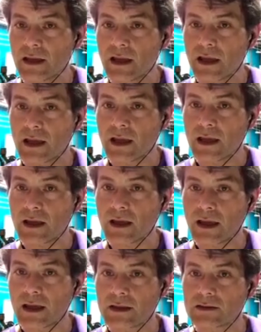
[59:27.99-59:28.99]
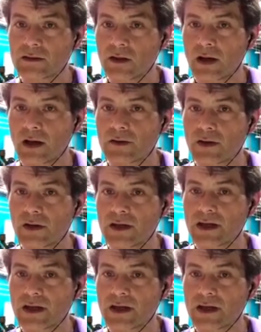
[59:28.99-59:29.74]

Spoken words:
at 9:30,